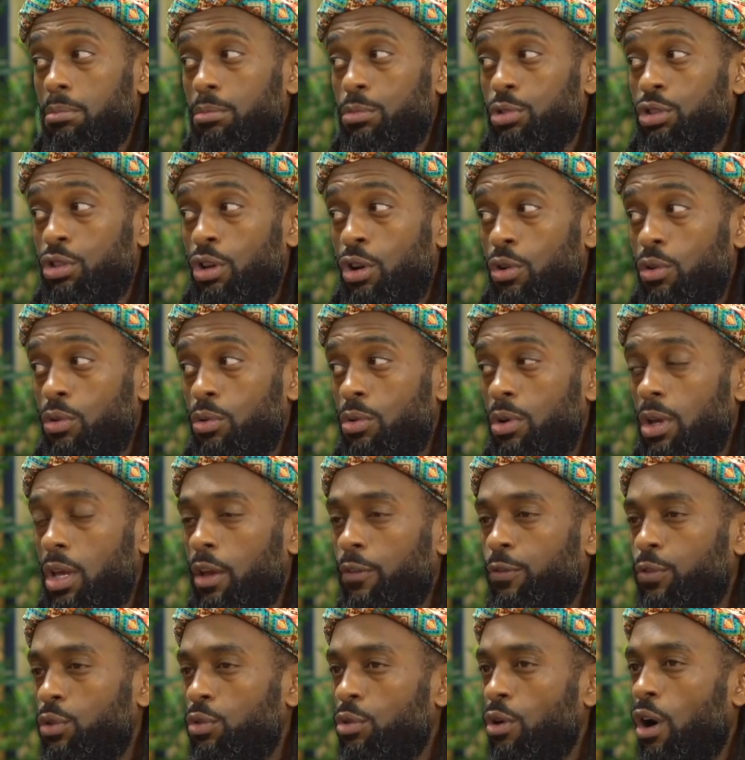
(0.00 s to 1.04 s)
So
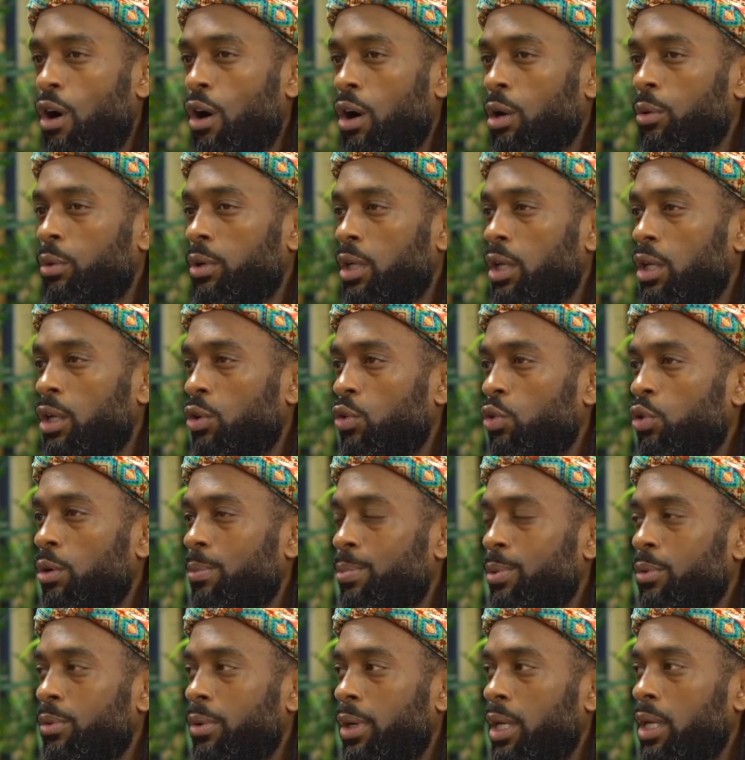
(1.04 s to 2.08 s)
if you already
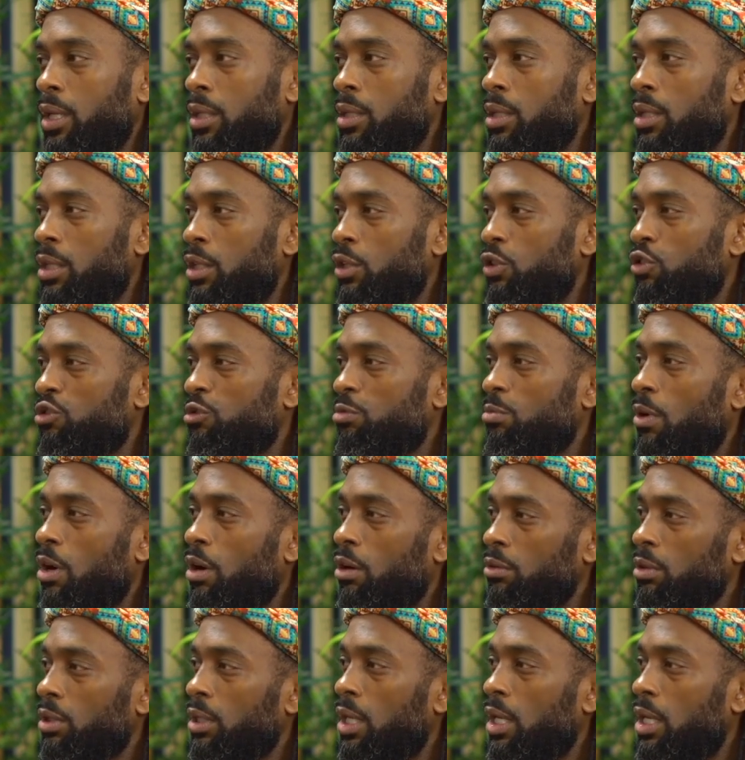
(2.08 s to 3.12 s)
incorporate these
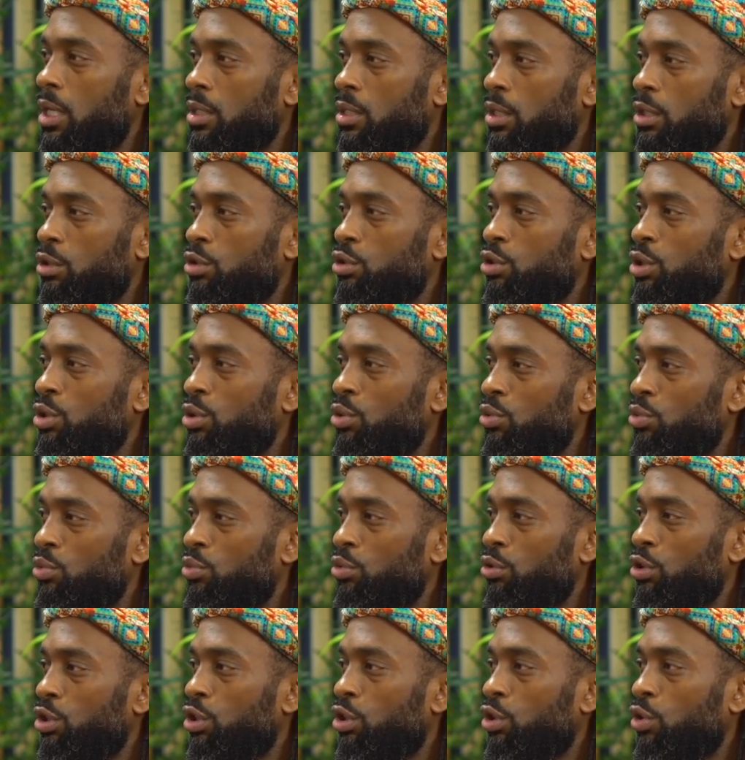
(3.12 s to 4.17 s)
small things
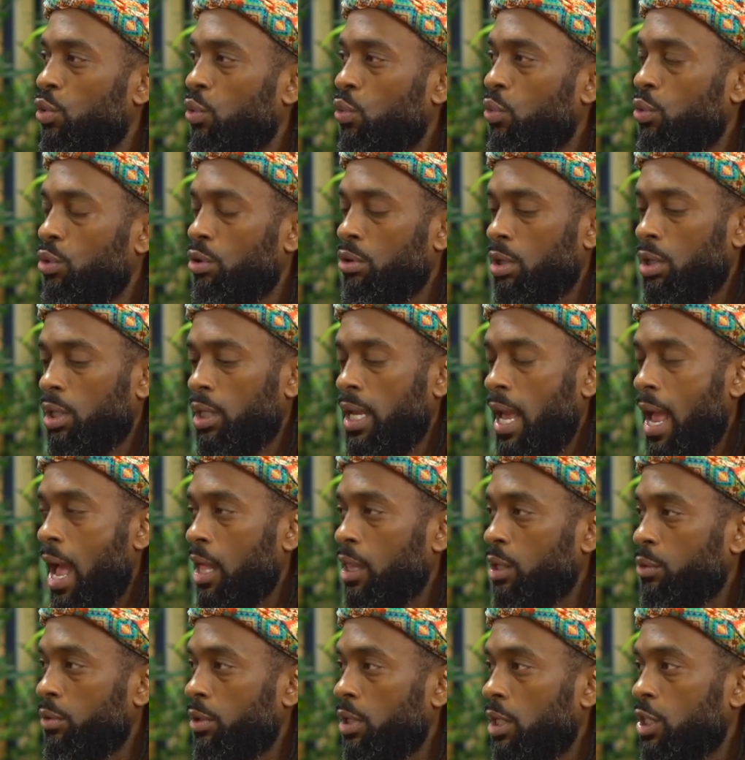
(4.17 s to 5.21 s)
into your
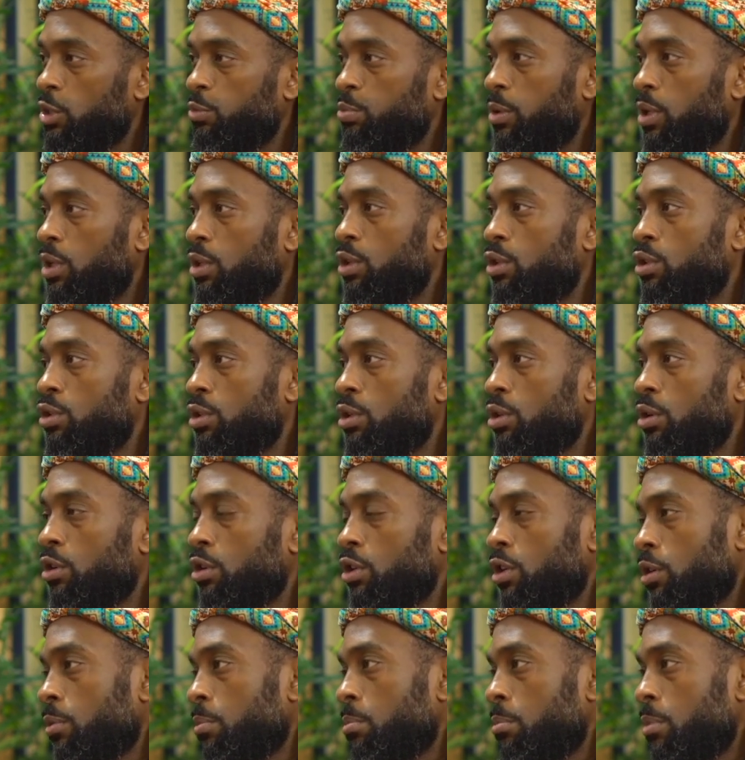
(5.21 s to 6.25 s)
calorie expenditure,
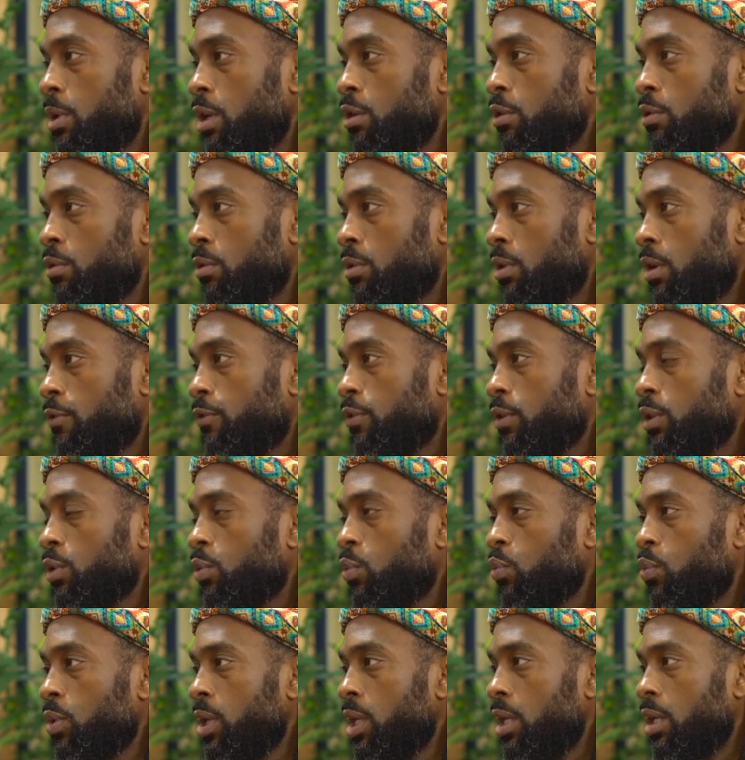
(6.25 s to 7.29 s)
your meal for
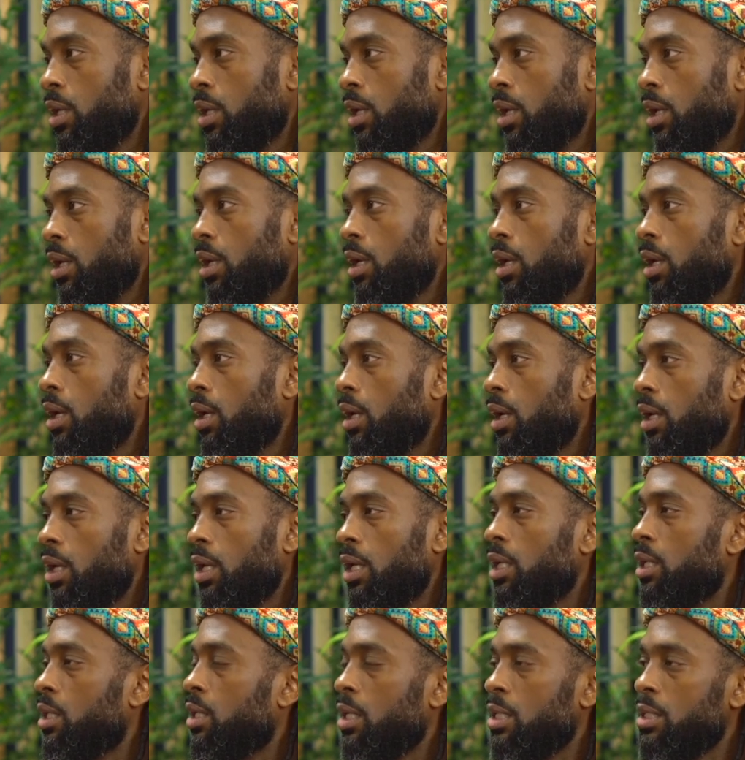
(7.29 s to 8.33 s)
the week,
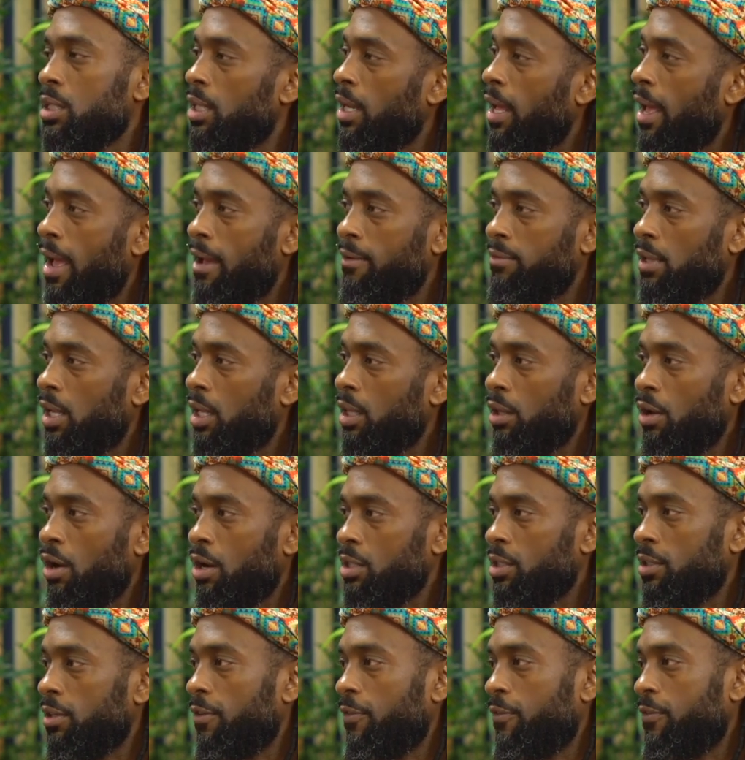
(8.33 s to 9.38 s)
it doesn't have that
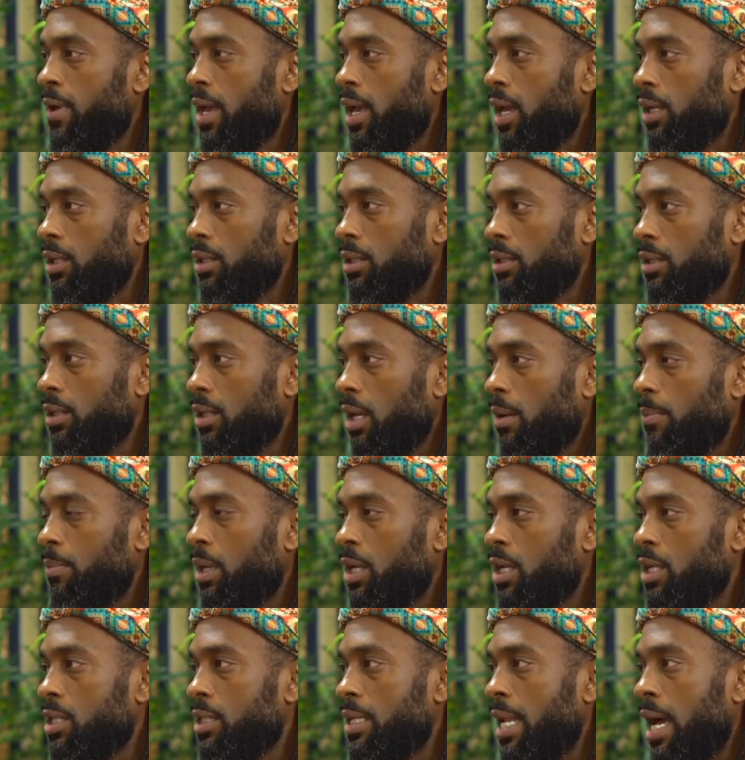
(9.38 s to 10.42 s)
large an effect,
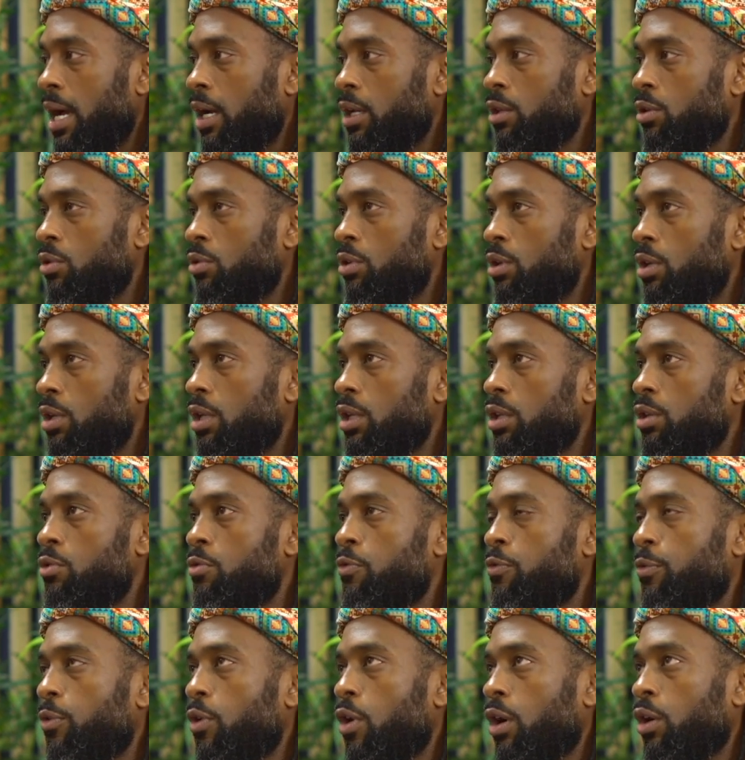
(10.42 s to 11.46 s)
because now
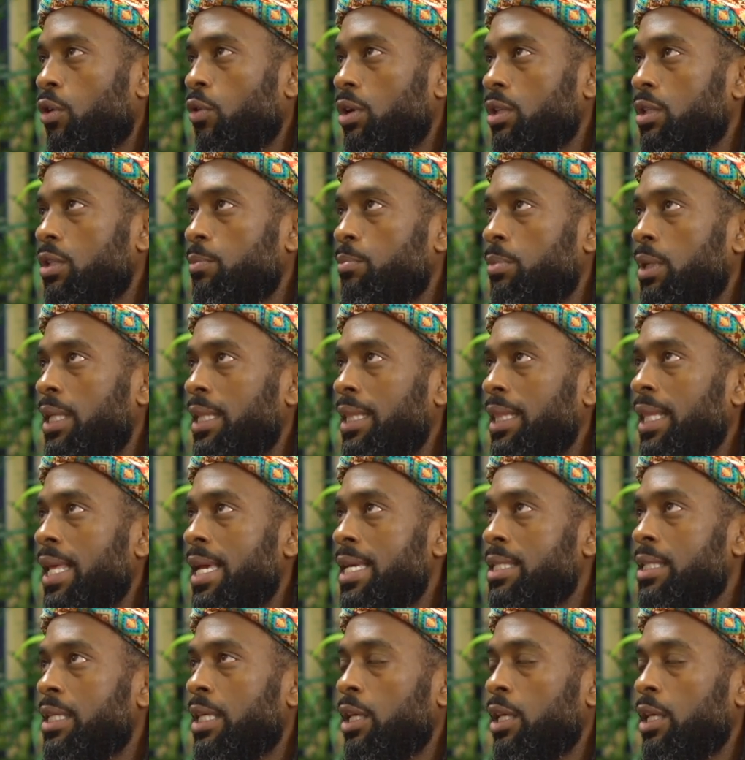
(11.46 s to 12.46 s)
you are going to be less